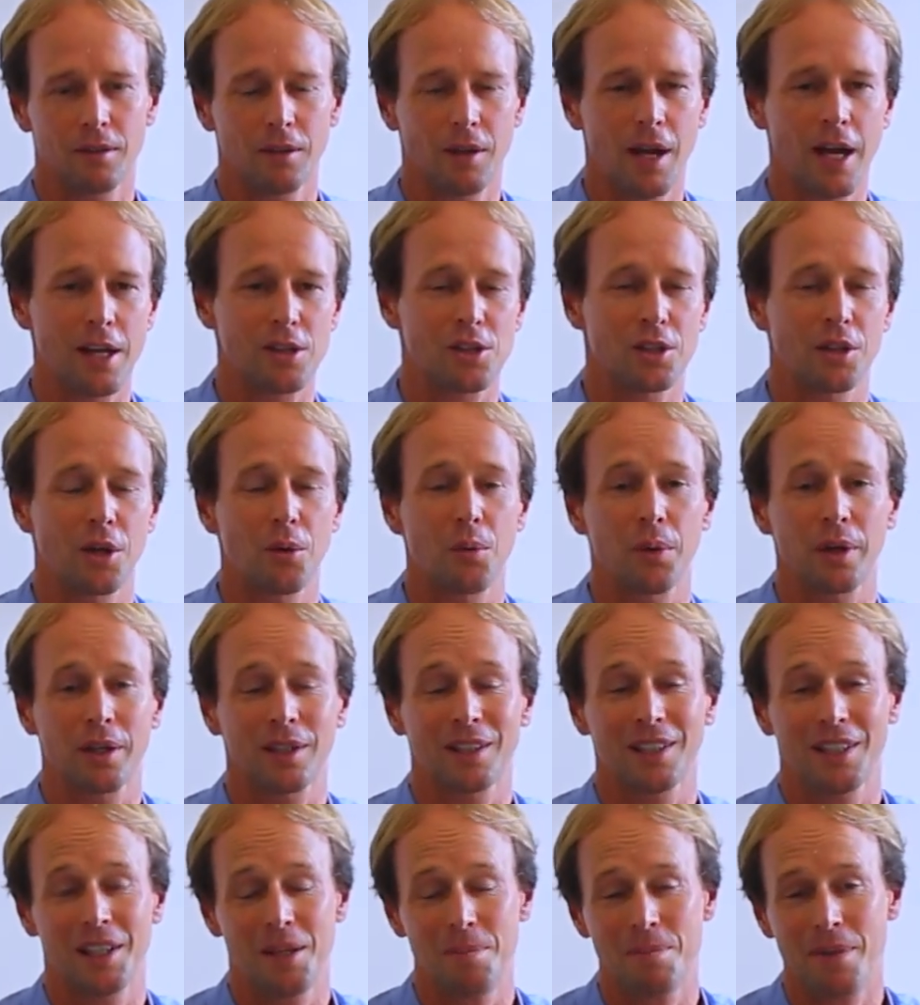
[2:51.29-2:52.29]
actually I want
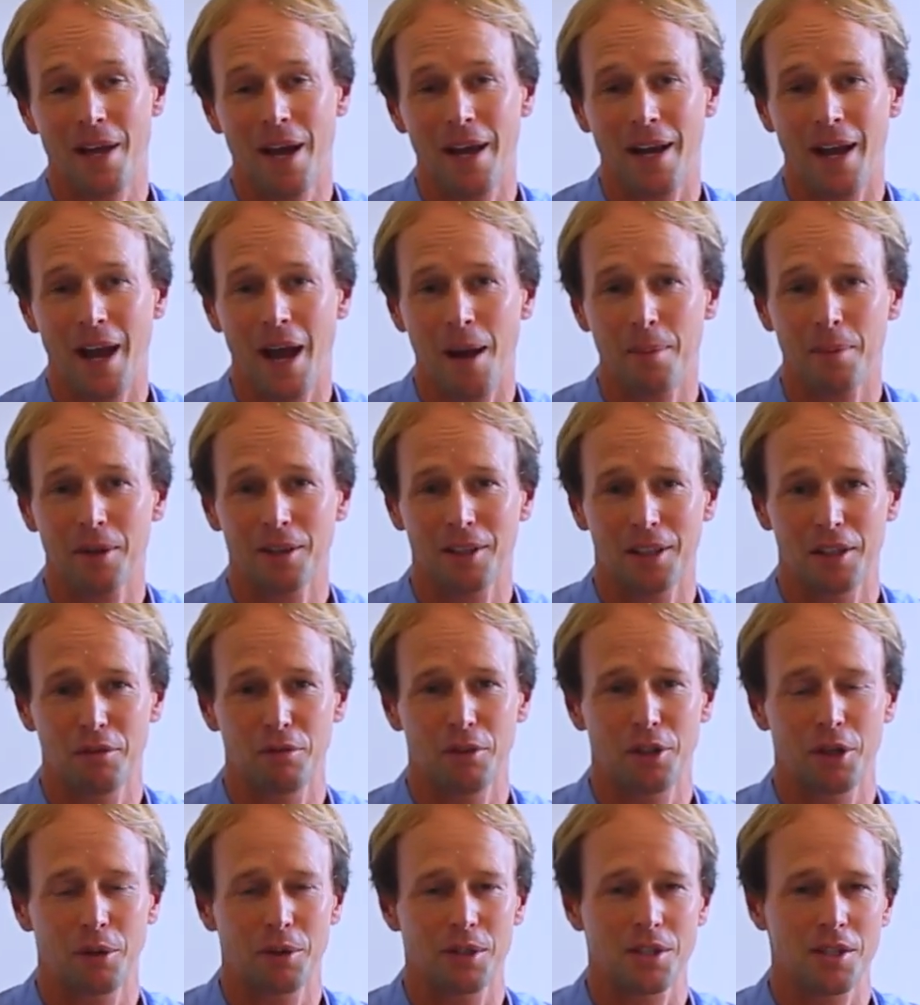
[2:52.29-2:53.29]
to keep that habit,
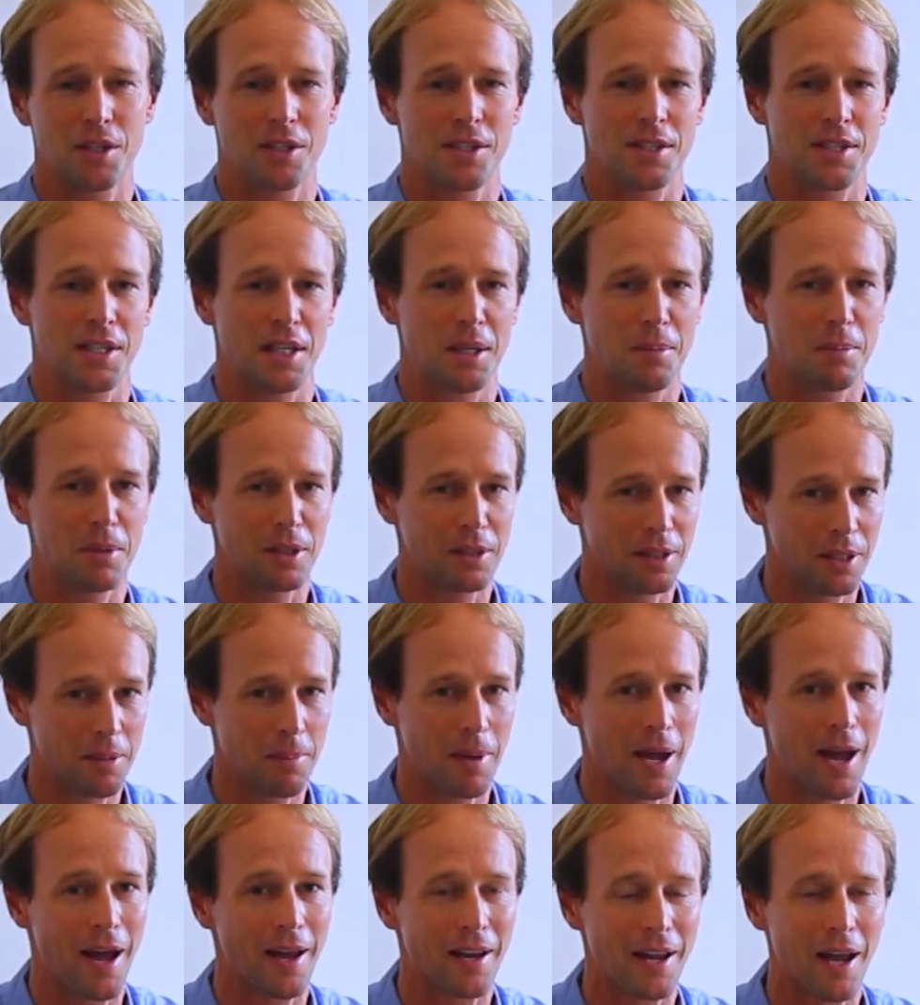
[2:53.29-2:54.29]
even though it's a seemingly
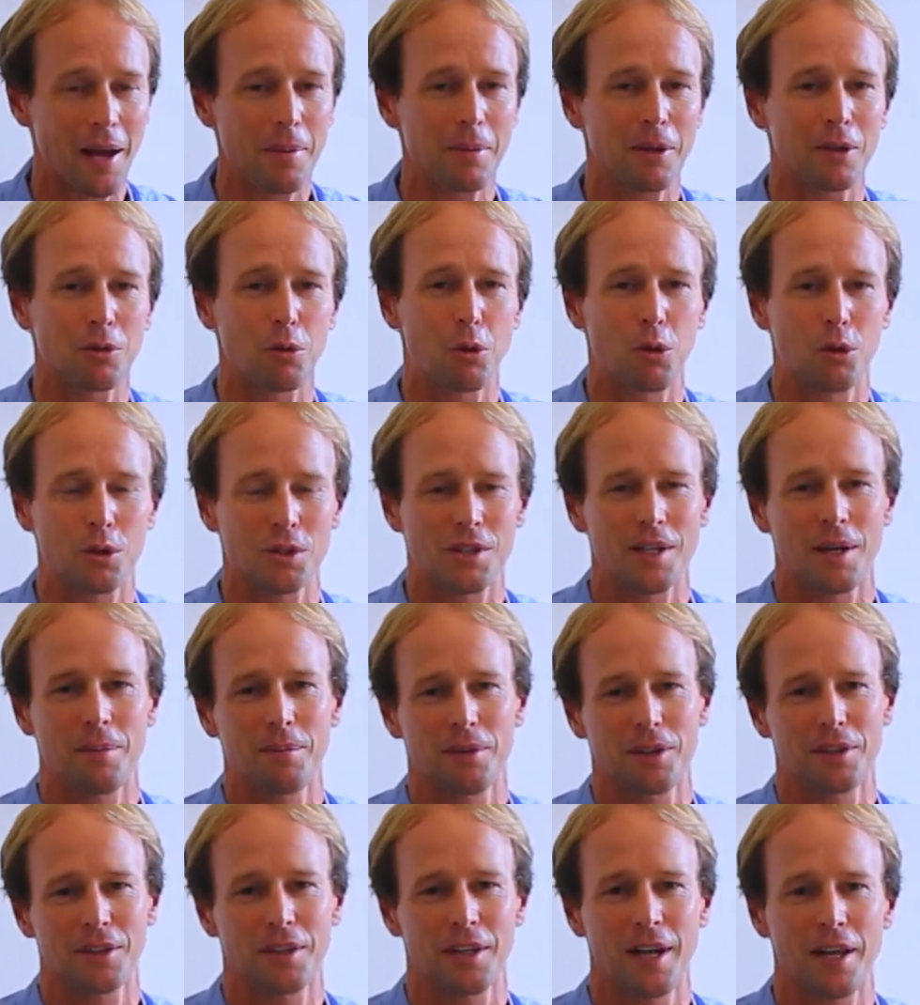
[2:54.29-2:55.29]
bad habit or
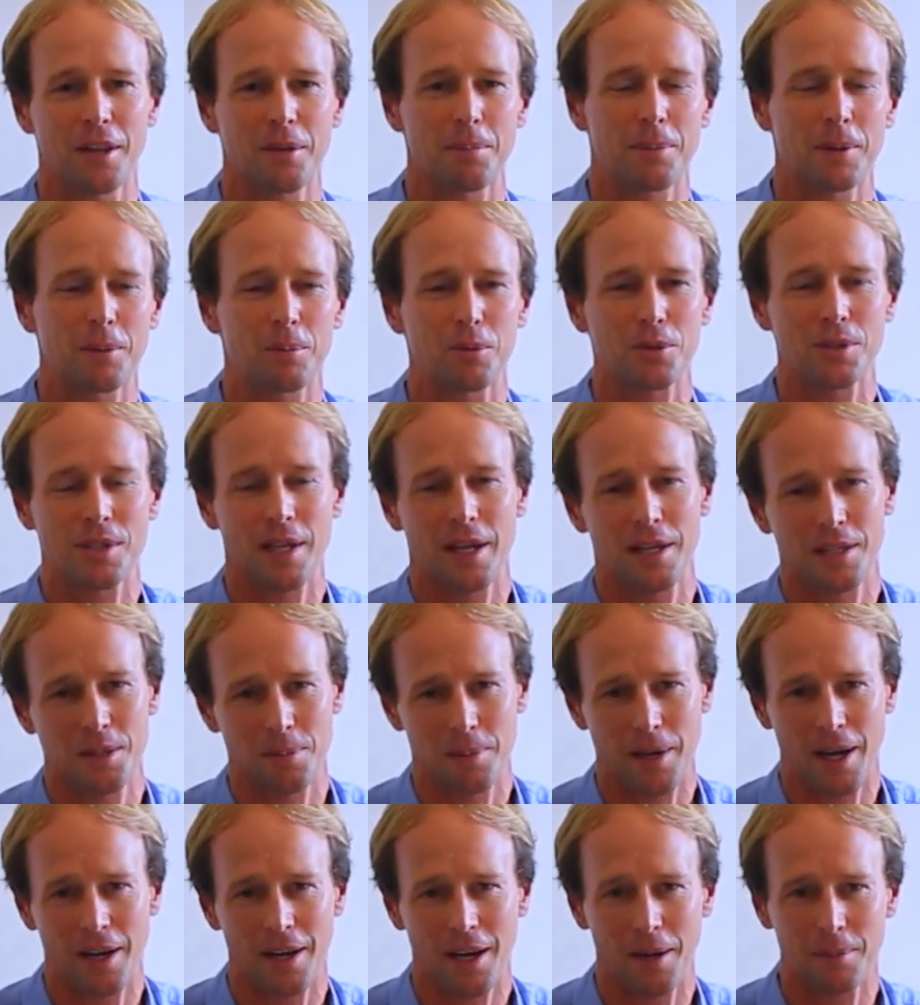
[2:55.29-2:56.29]
something that other people say is a
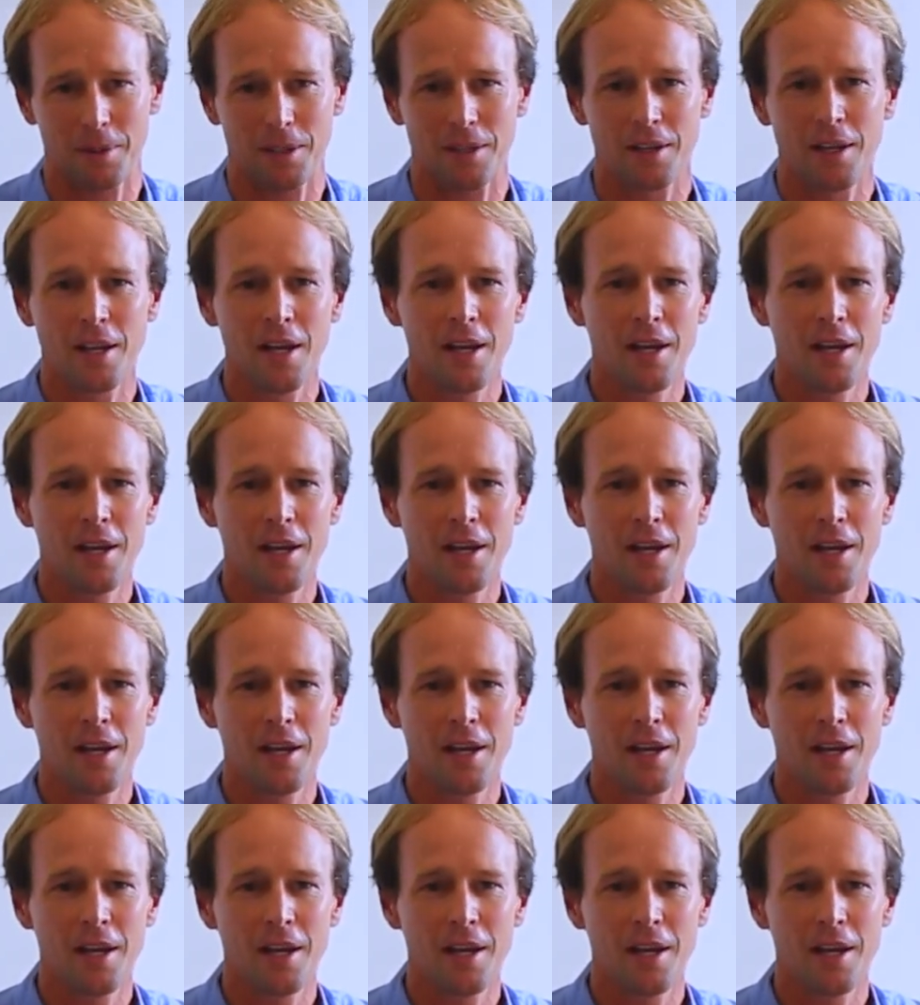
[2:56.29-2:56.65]
bad habit.